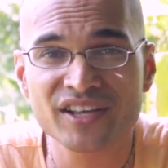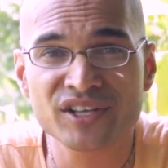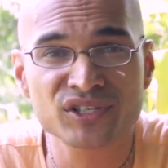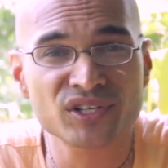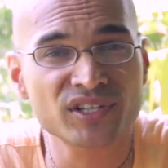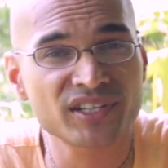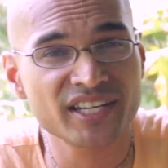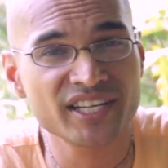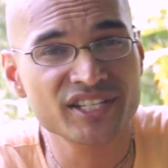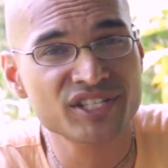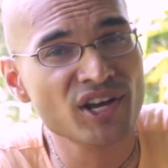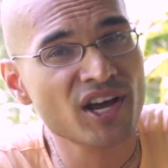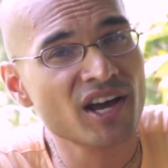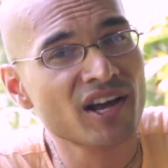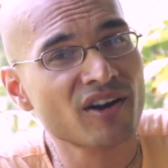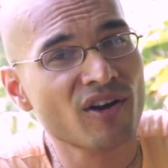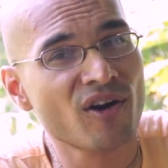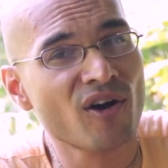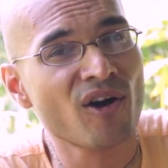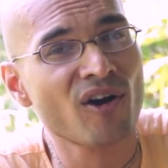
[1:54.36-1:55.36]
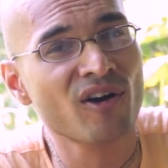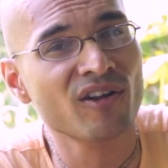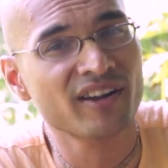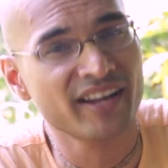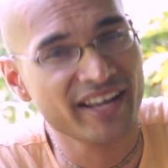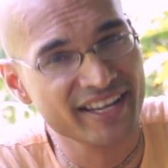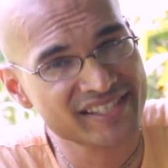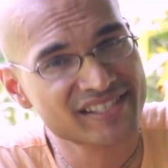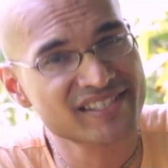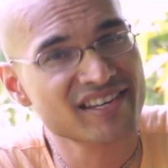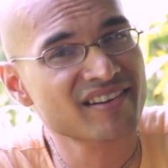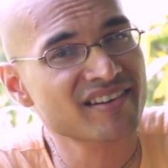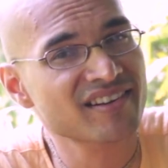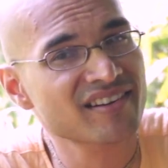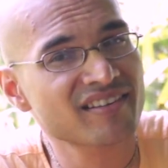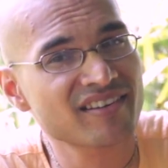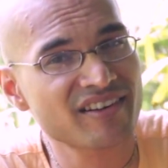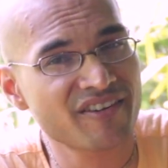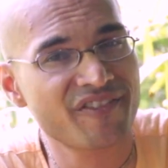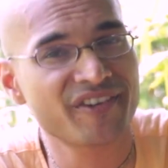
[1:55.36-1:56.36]
So these are all
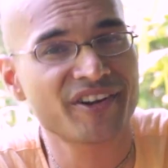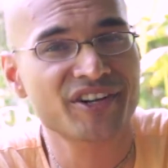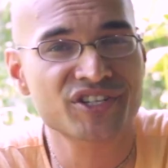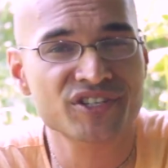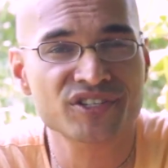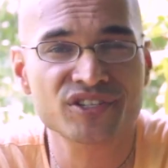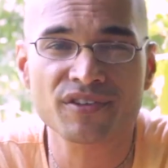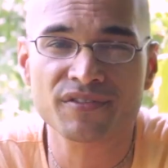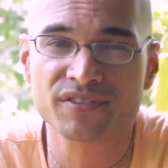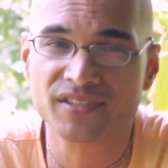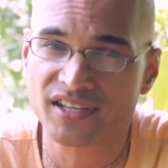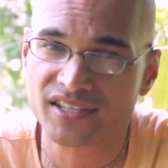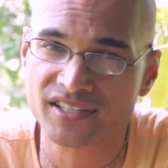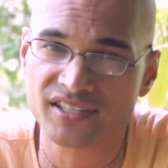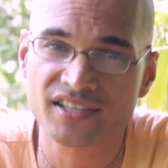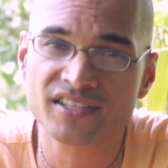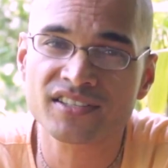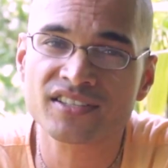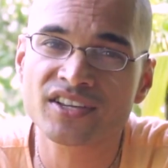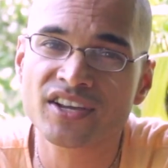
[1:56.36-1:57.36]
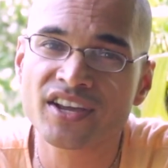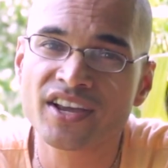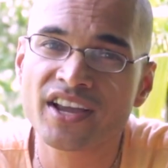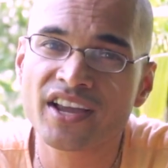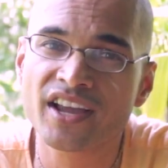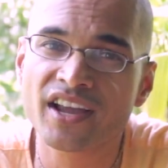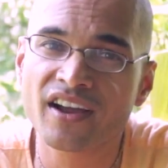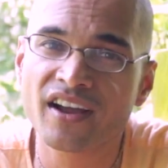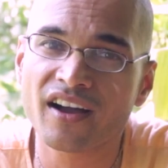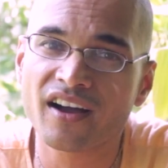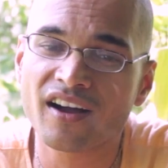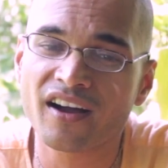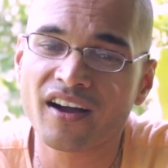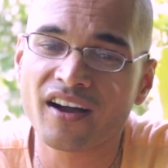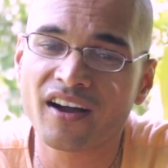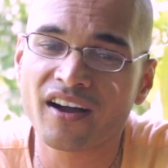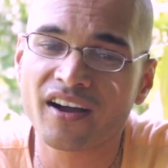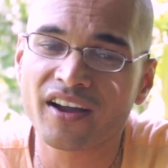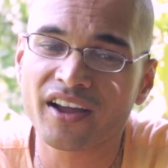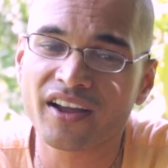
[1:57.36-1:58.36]
external definitions of success
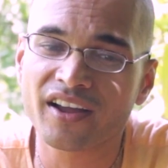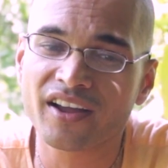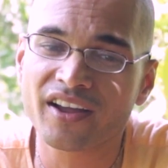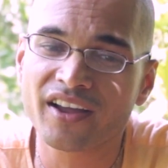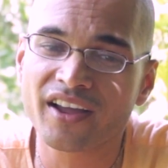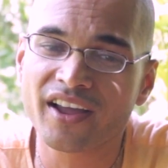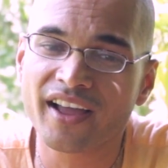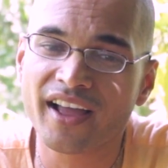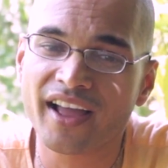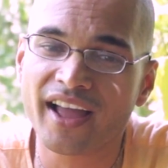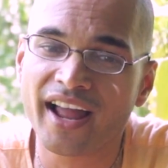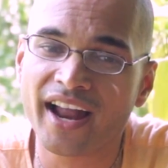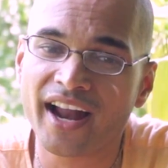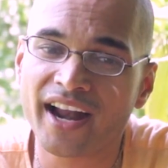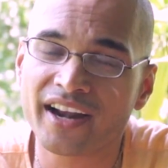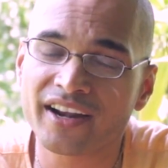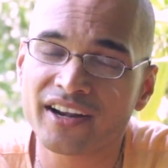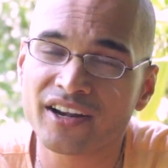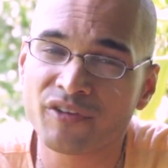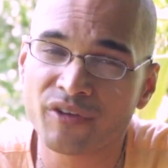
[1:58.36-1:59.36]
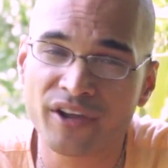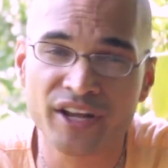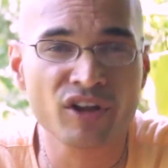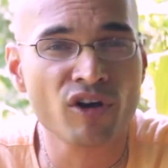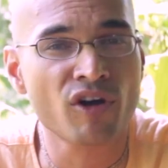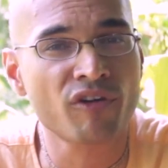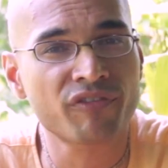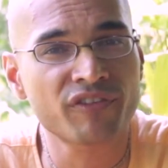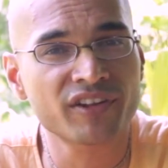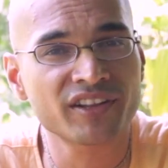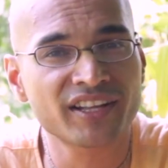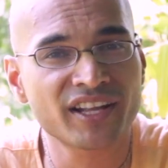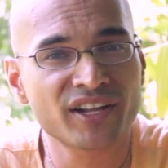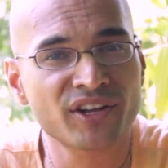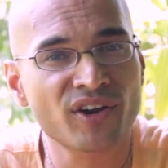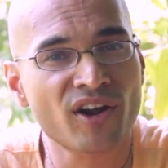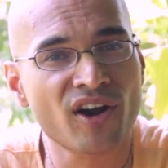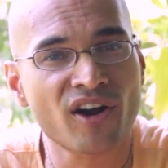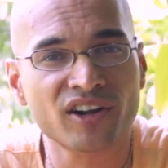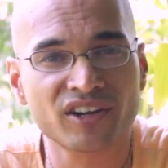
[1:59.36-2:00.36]
uh, and very often
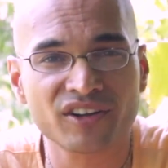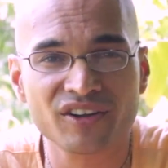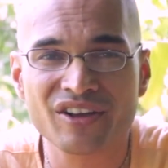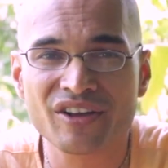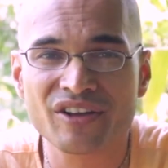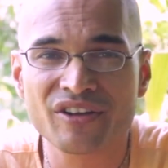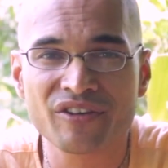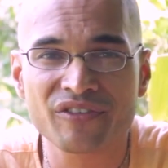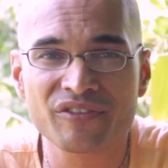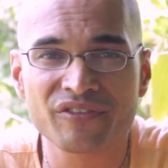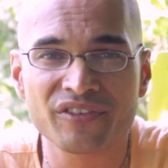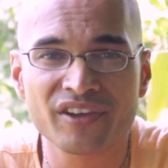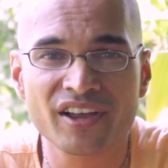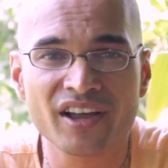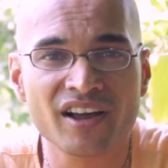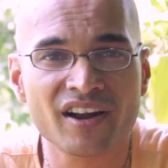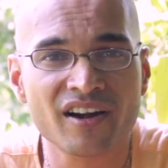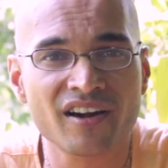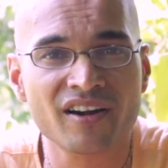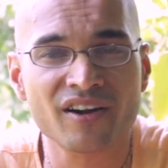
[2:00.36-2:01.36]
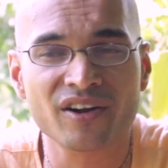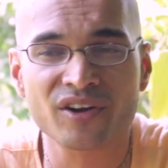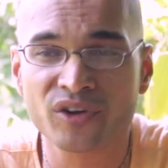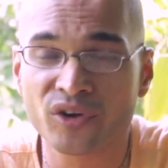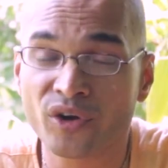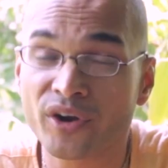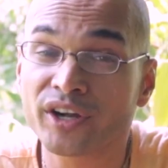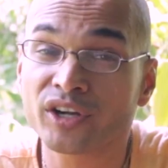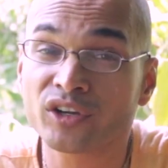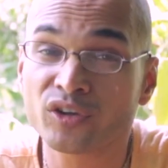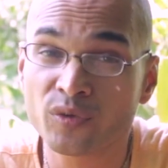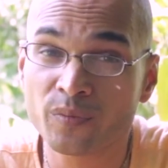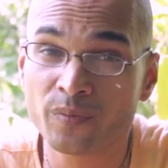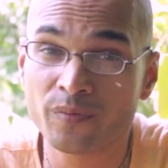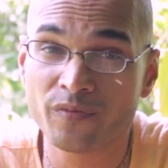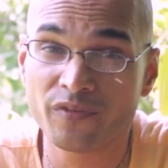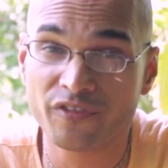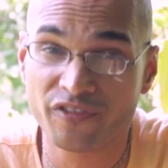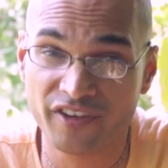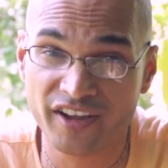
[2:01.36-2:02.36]
than not we are going
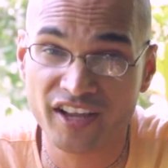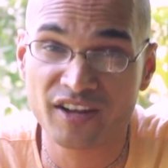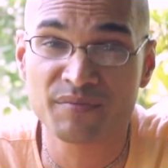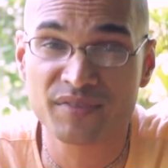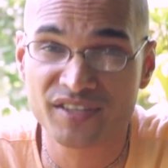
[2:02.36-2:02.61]
to fail